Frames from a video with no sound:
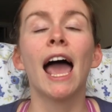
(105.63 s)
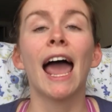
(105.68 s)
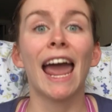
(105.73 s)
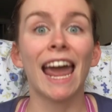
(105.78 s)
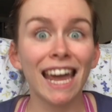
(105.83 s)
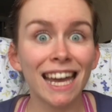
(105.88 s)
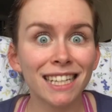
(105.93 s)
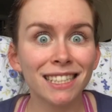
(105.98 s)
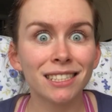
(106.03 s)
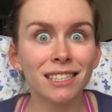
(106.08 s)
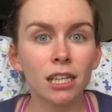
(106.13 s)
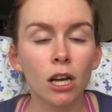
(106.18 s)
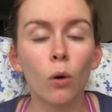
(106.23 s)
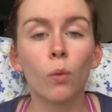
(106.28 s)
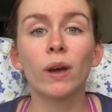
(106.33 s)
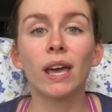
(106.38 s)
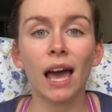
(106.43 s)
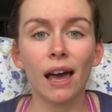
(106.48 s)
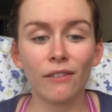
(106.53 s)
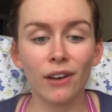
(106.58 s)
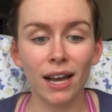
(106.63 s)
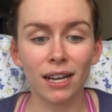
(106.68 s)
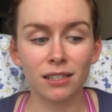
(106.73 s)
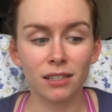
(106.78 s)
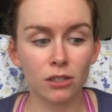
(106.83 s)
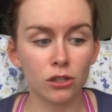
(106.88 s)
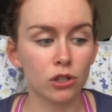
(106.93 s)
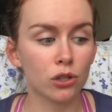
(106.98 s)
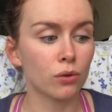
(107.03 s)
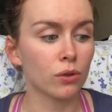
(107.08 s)
And we have
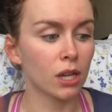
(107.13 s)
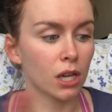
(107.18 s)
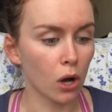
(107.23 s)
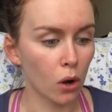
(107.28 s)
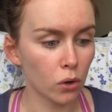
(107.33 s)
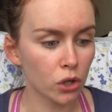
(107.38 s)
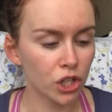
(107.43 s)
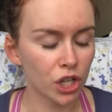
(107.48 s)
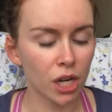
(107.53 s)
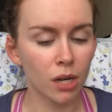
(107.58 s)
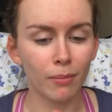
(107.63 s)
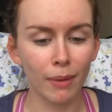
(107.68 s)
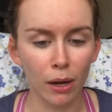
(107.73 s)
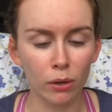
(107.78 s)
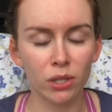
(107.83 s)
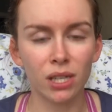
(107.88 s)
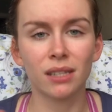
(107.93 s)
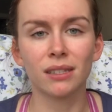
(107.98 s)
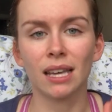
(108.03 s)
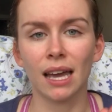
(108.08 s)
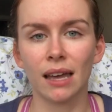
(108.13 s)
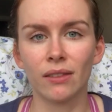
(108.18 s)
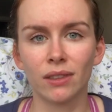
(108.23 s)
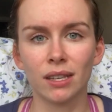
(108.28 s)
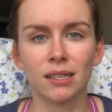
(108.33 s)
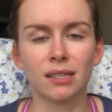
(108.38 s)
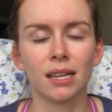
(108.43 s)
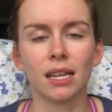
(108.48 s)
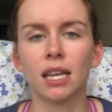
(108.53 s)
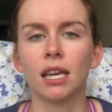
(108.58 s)
access to the ocean, mountains, and the
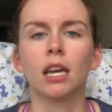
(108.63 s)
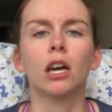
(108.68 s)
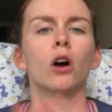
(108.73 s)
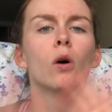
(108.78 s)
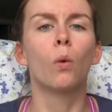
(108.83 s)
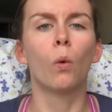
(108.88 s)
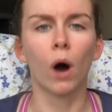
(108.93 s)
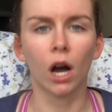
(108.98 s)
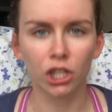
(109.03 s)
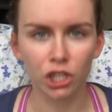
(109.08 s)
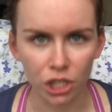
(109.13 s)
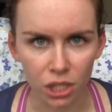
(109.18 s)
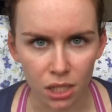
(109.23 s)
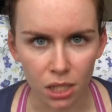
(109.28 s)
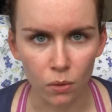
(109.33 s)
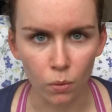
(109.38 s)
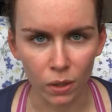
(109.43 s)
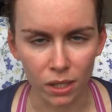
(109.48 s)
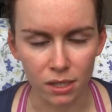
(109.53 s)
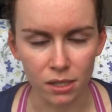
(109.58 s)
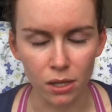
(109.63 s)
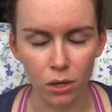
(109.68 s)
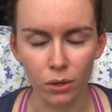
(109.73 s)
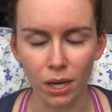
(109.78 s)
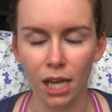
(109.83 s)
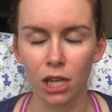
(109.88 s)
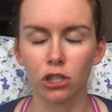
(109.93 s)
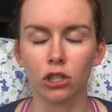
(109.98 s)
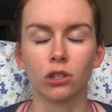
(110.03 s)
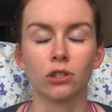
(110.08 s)
city. Washington wins
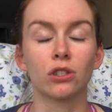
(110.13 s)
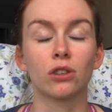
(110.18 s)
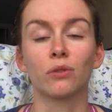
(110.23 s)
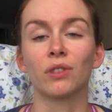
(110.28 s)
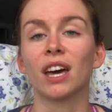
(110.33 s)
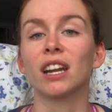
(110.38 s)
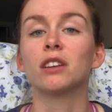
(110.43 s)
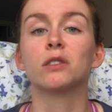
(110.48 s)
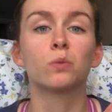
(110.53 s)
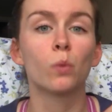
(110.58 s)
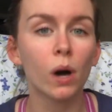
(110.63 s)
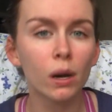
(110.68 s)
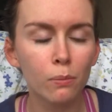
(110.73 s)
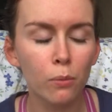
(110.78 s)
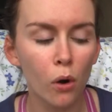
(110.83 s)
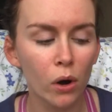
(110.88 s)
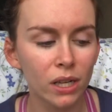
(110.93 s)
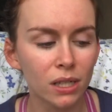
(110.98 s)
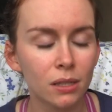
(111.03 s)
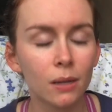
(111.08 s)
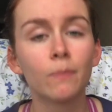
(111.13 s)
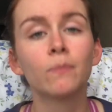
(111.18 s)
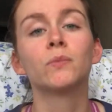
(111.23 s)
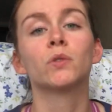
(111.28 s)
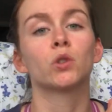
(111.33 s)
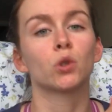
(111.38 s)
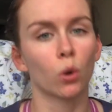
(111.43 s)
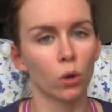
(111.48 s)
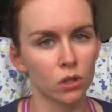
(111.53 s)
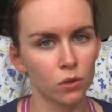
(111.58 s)
location. So that is 1 point
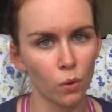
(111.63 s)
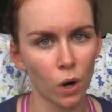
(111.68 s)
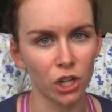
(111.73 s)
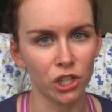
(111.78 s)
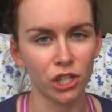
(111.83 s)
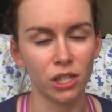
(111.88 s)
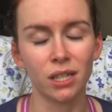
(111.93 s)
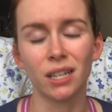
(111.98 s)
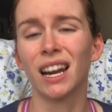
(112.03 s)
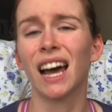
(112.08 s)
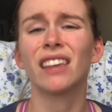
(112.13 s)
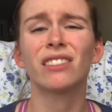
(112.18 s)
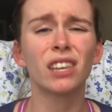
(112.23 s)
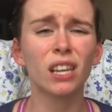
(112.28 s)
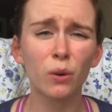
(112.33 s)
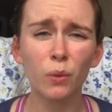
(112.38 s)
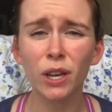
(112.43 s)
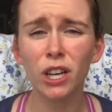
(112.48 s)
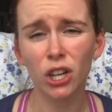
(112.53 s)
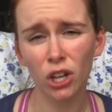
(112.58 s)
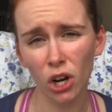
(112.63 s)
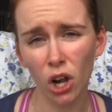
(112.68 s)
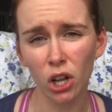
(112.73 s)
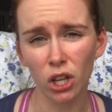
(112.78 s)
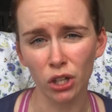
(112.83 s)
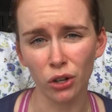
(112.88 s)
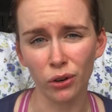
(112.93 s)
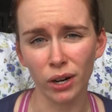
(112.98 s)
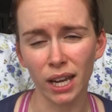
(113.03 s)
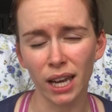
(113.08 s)
towards Washington. I think we could all
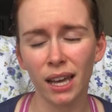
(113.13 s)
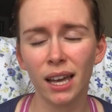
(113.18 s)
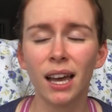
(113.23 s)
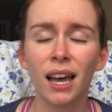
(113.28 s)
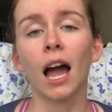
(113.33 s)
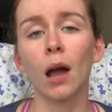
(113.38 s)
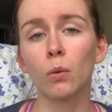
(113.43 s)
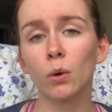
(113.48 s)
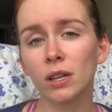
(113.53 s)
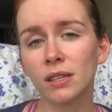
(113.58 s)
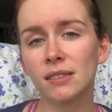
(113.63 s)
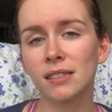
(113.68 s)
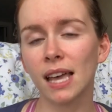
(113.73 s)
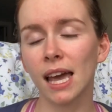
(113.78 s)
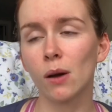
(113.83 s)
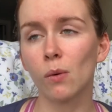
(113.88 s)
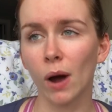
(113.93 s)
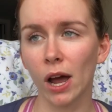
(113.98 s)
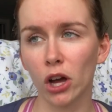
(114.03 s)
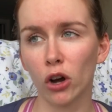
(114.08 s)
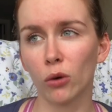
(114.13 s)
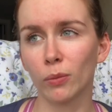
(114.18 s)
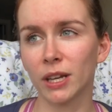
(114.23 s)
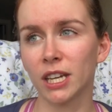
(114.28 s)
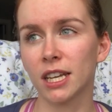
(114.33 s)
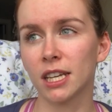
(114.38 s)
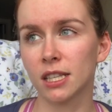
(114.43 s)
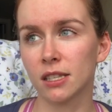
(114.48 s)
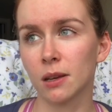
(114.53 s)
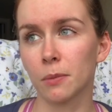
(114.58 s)
agree. I will say Wyoming
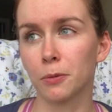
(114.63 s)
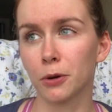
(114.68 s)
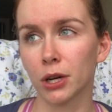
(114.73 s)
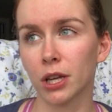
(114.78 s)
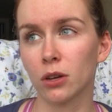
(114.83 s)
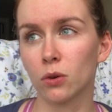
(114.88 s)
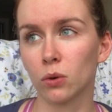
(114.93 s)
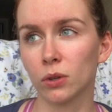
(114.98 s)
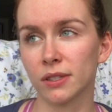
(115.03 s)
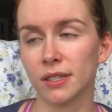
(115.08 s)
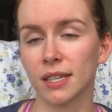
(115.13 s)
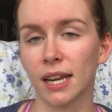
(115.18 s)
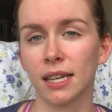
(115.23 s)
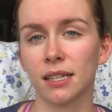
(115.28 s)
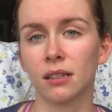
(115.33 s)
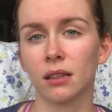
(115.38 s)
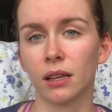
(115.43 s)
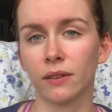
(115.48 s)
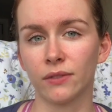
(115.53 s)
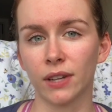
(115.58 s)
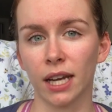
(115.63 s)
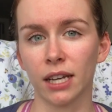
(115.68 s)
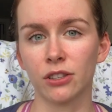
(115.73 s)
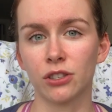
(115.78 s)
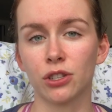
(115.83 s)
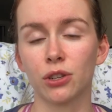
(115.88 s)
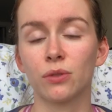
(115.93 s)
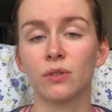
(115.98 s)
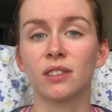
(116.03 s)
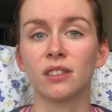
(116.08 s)
is a pretty cool state to live next
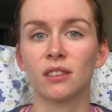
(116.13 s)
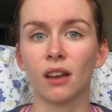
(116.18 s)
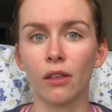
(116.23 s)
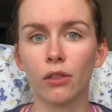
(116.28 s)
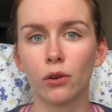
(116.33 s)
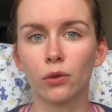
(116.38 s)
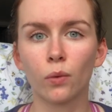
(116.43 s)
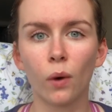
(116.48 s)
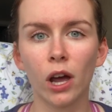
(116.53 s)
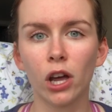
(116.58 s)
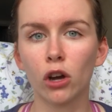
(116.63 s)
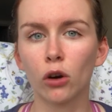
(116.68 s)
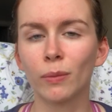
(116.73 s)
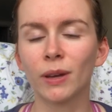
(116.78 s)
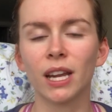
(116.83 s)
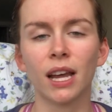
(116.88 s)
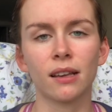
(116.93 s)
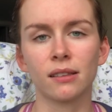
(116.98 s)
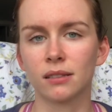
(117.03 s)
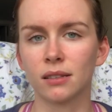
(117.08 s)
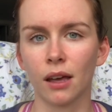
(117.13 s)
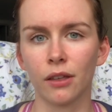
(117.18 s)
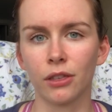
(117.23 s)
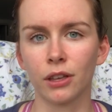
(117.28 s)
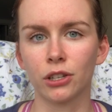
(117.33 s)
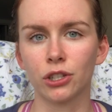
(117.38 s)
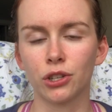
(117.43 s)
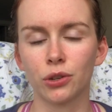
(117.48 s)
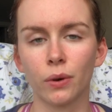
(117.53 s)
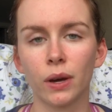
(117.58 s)
to. Southern Wyoming has
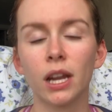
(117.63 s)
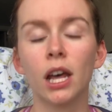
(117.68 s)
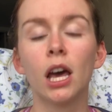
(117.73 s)
nothing to it,